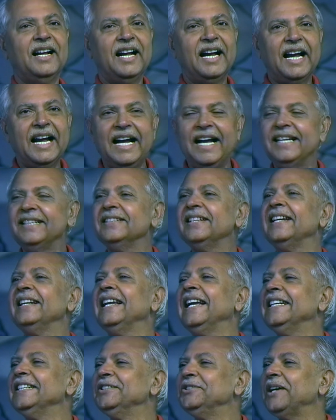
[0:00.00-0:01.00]
And then
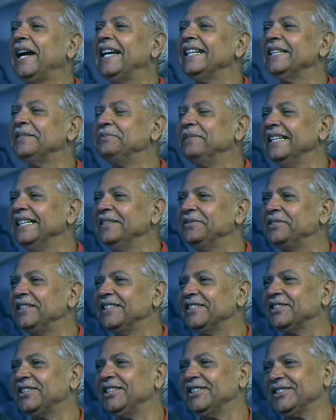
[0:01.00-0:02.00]
enjoy the
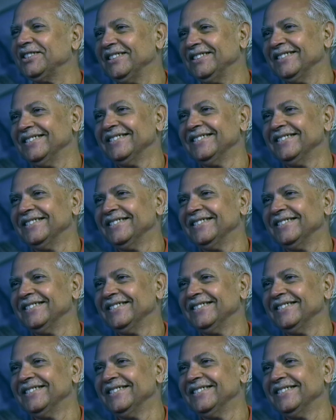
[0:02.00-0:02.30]
manifestation.